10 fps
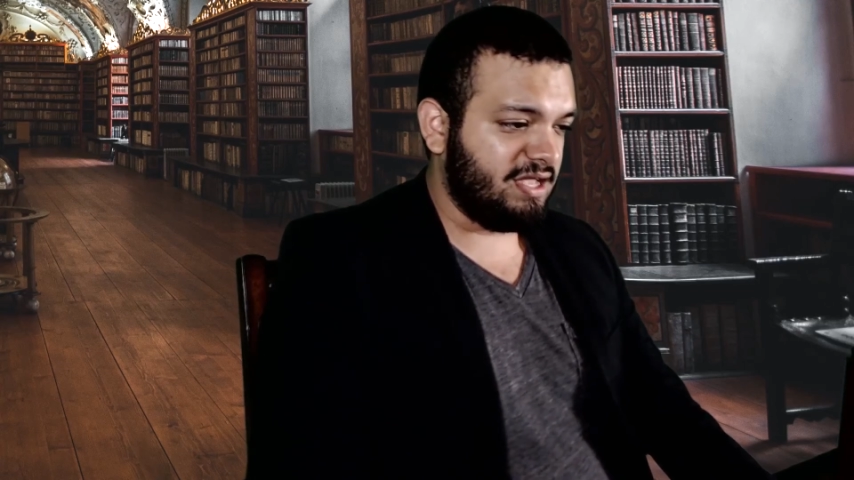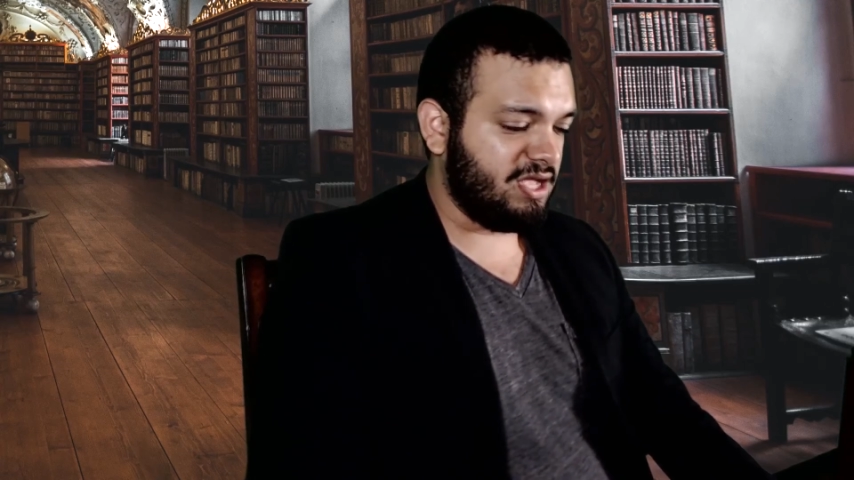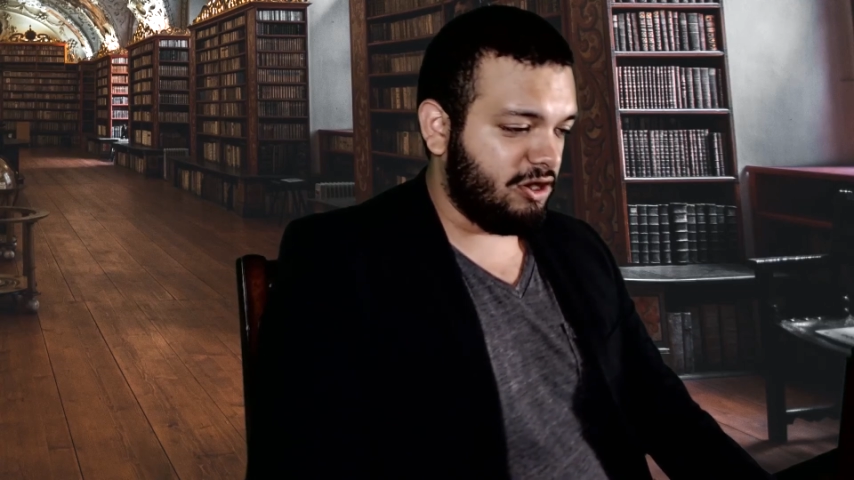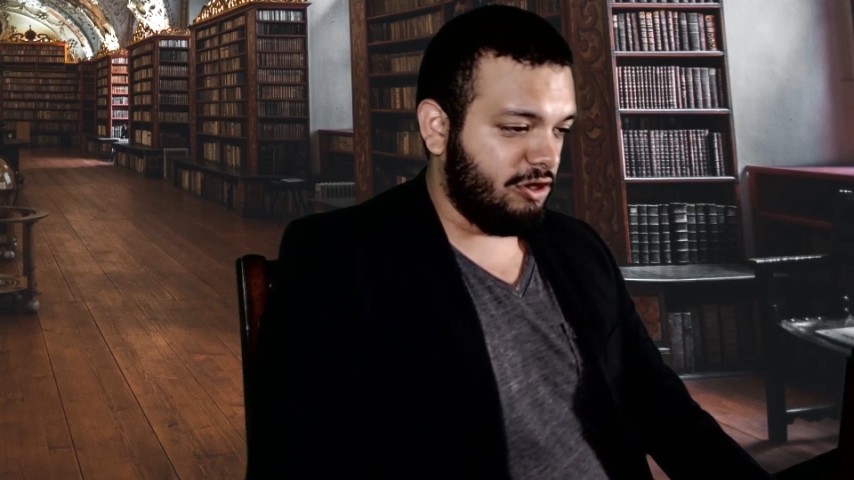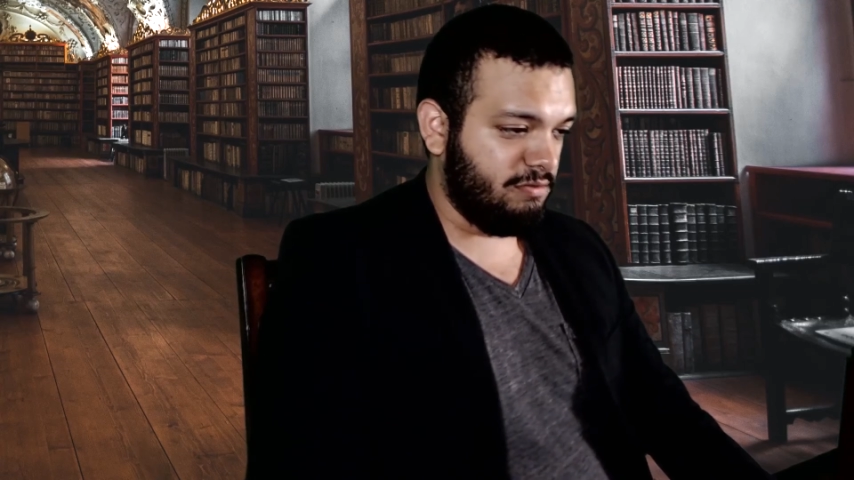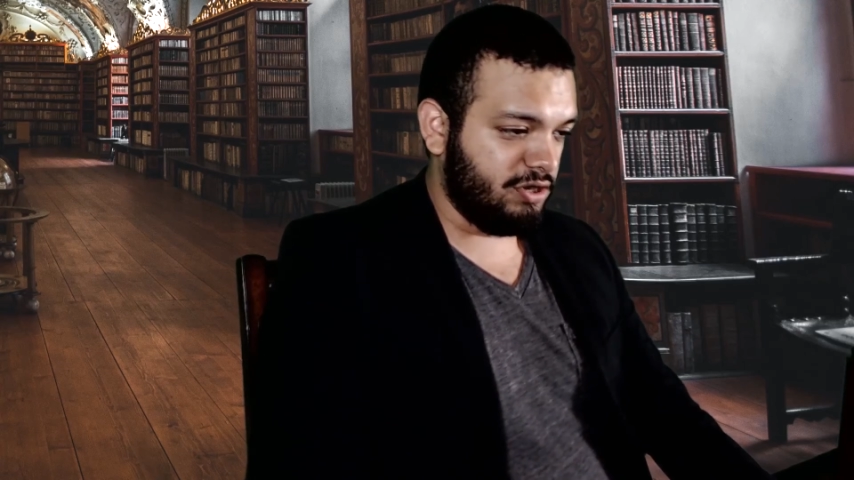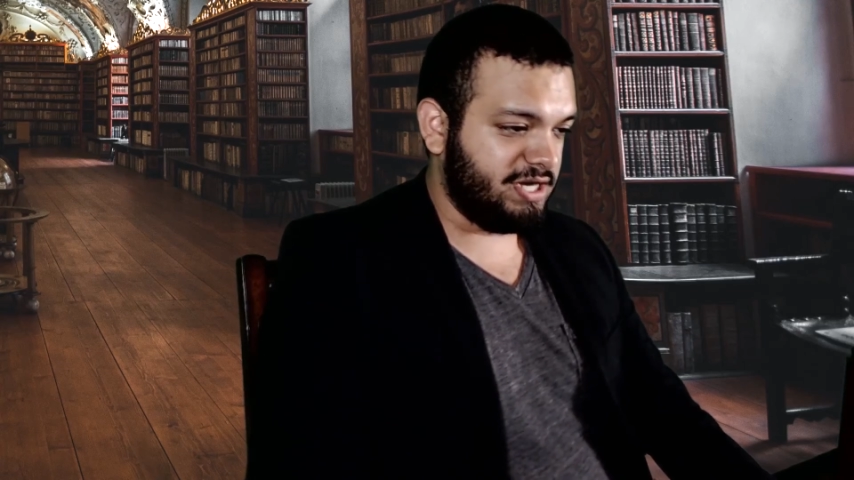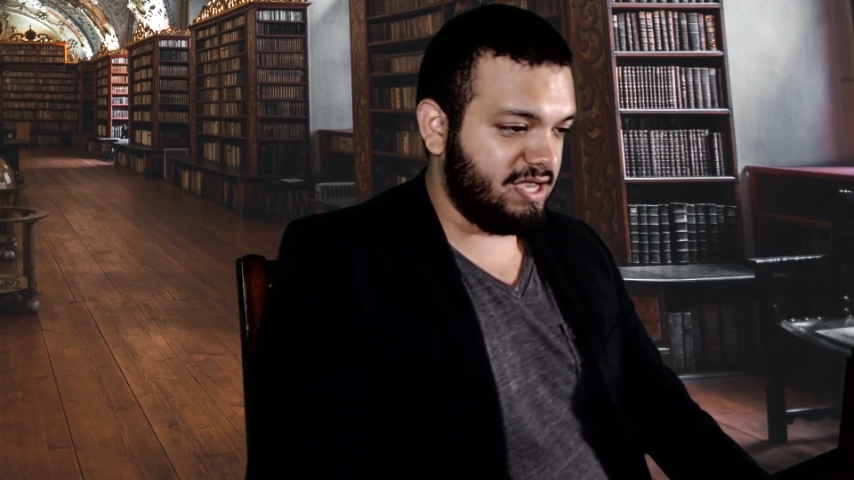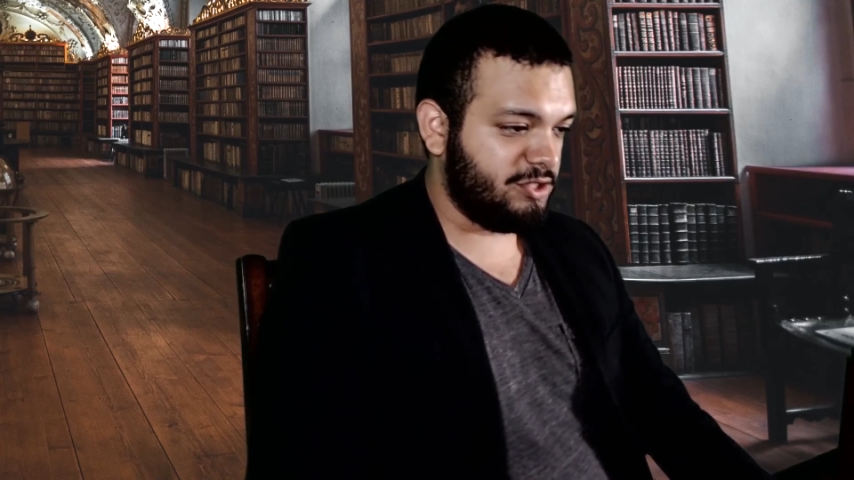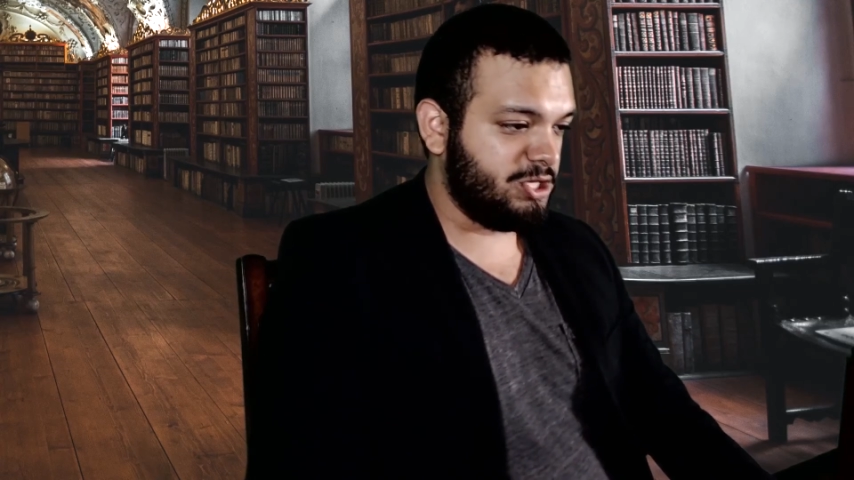that Kernbrook
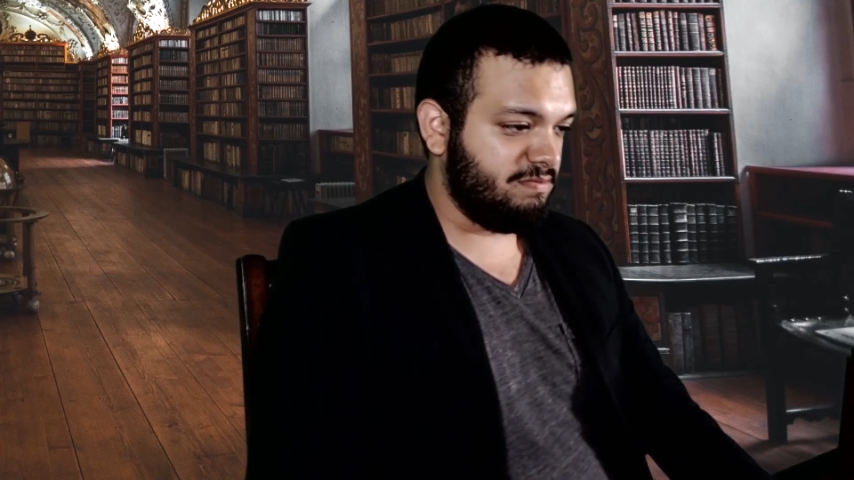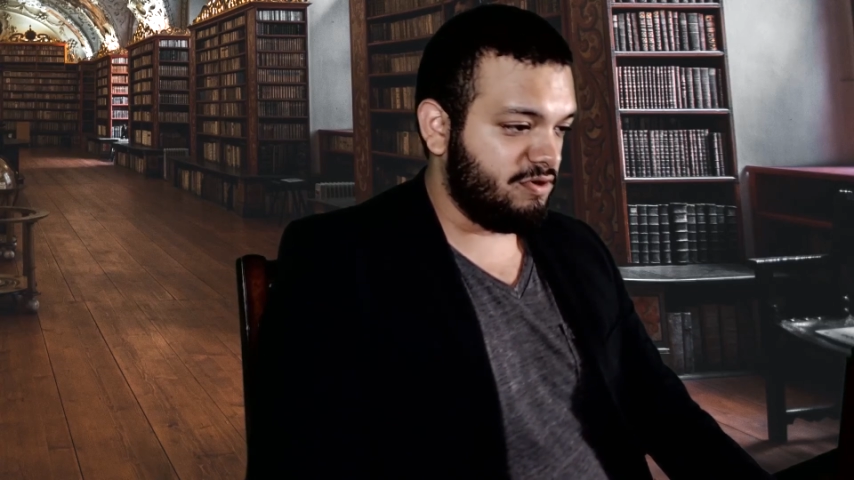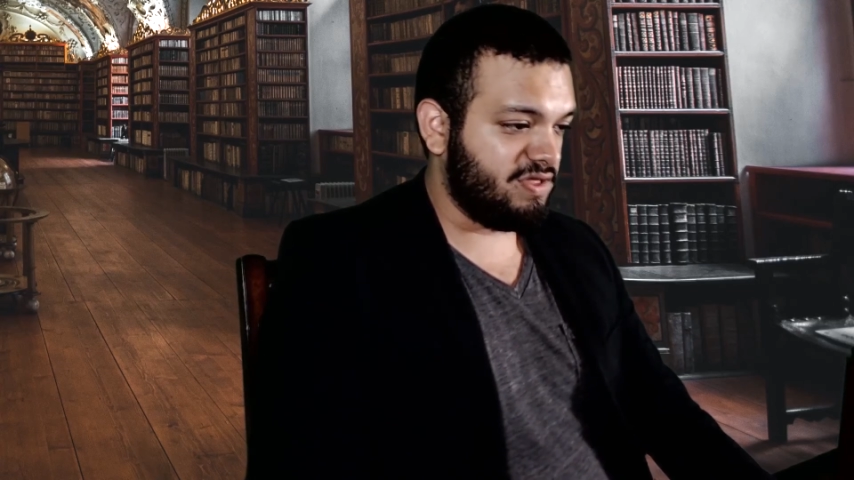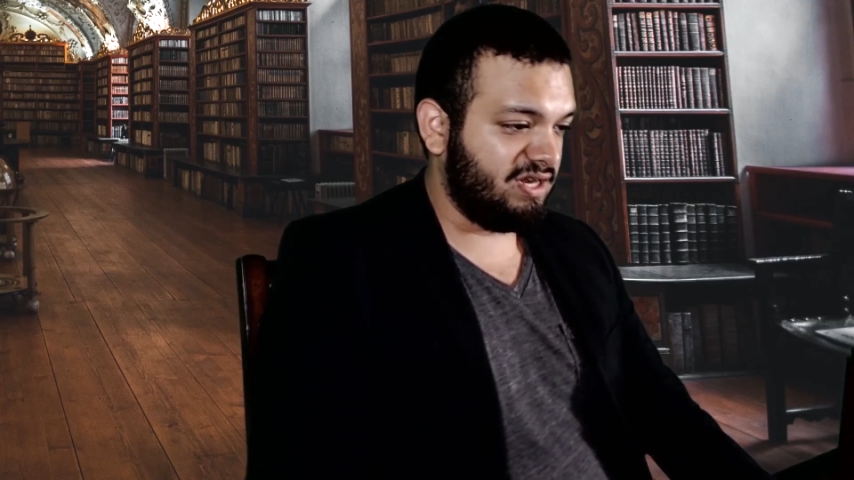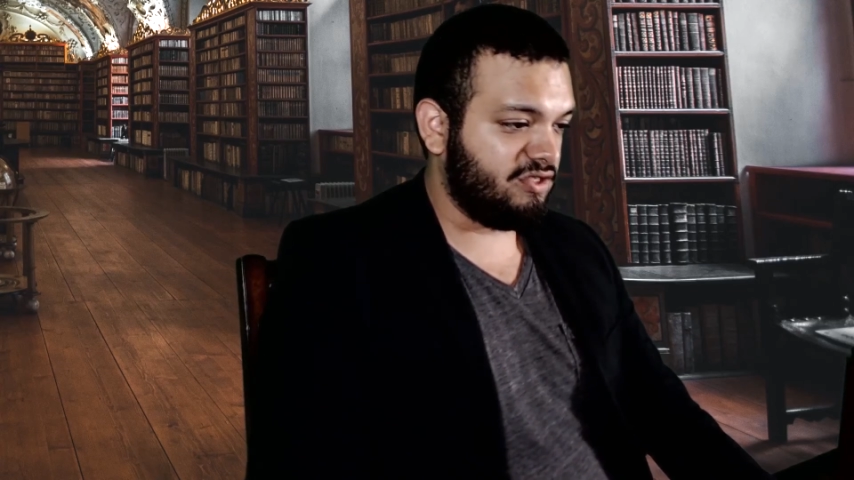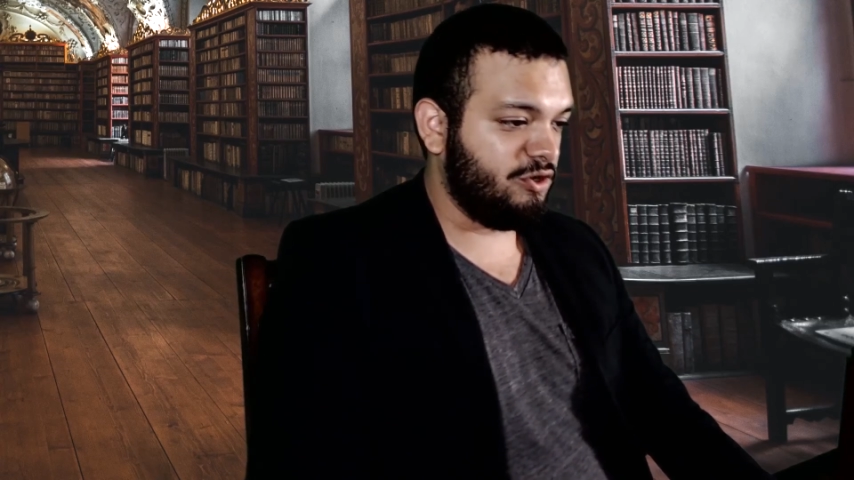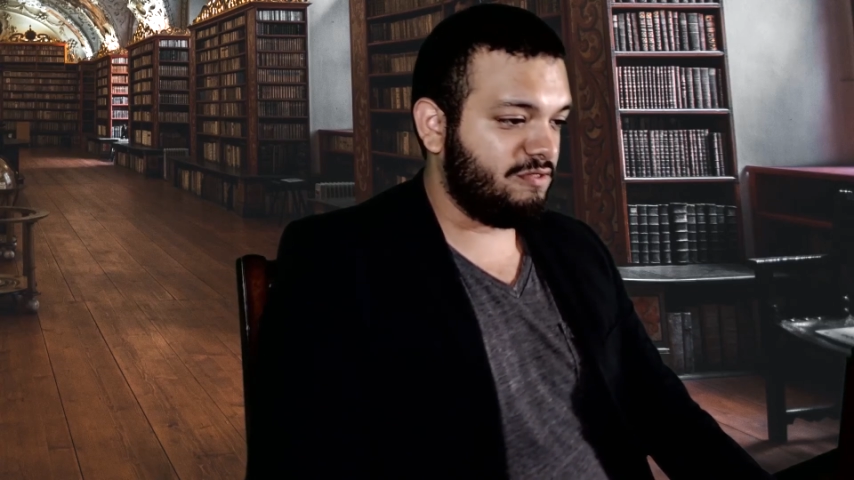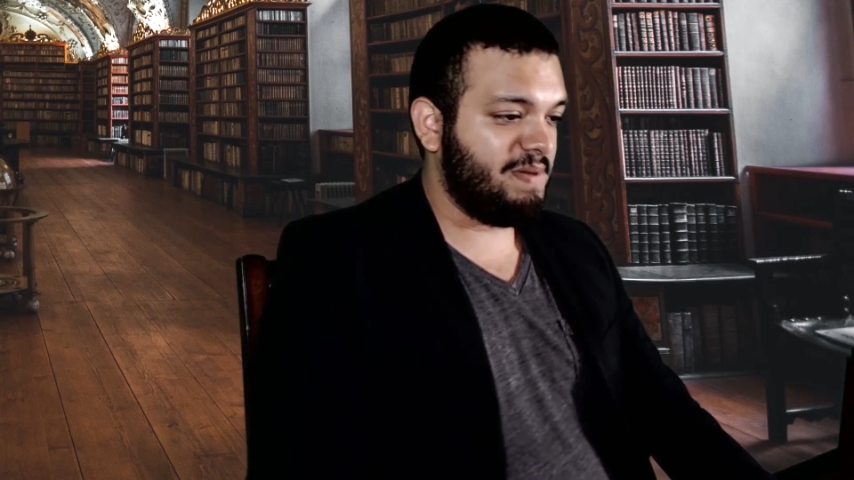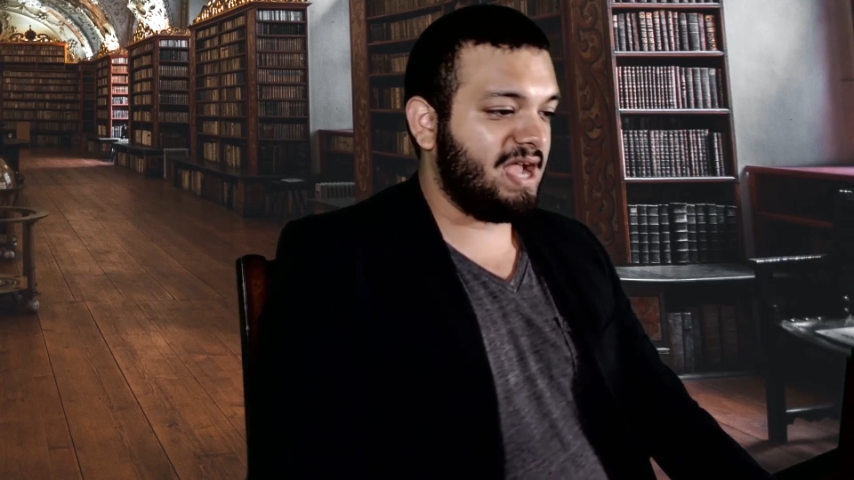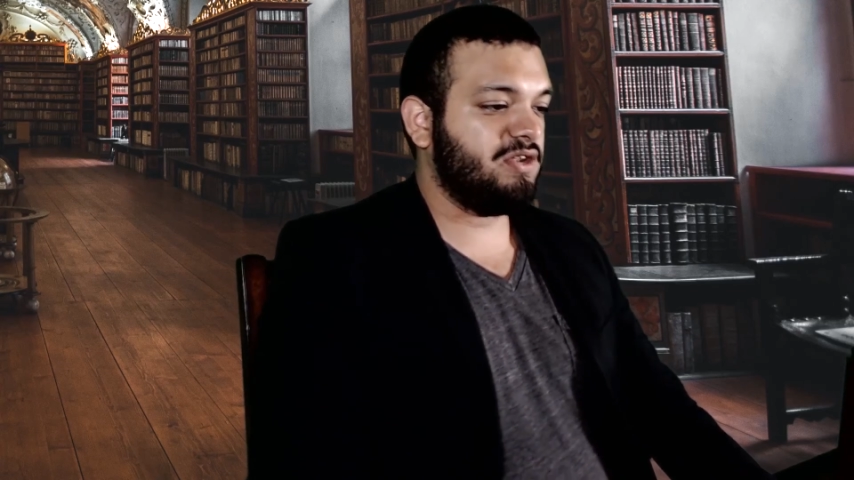takes Jimbers and his host
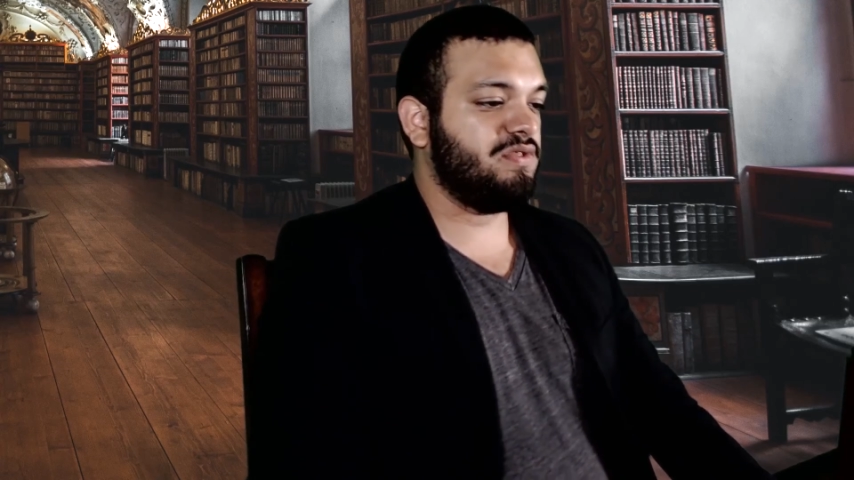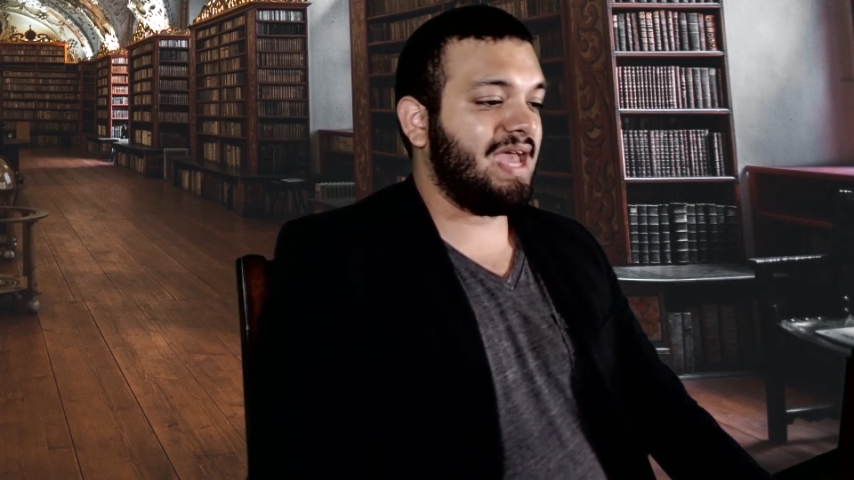back to his